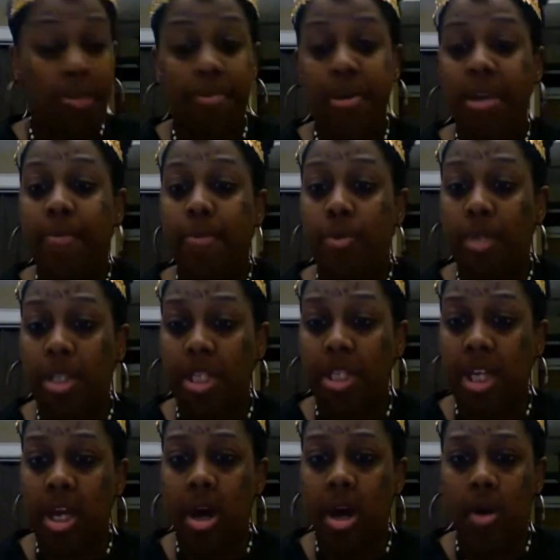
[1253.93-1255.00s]
other people
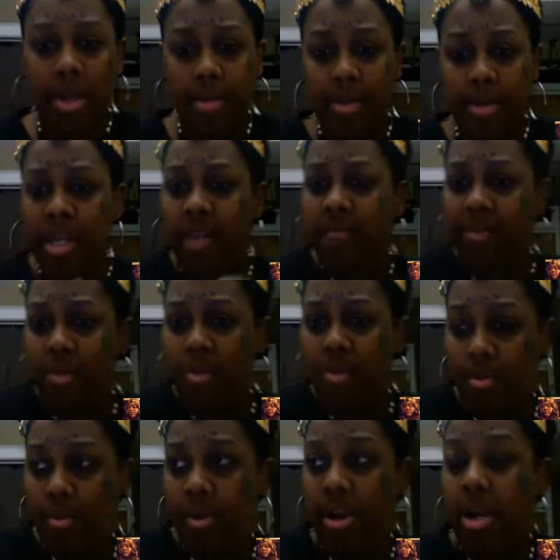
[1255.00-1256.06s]
see, oh, let me give
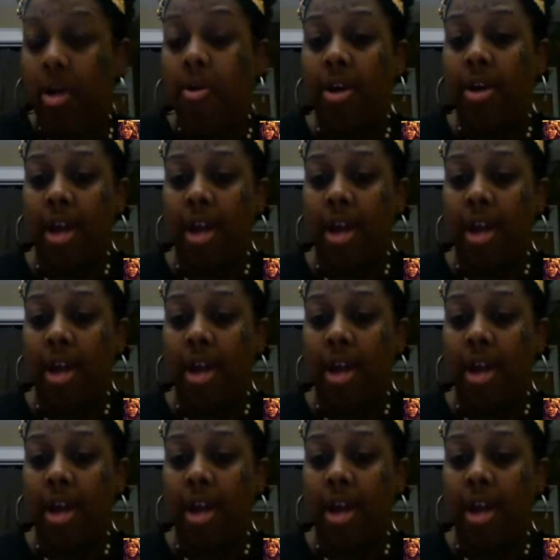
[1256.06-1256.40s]
you a break.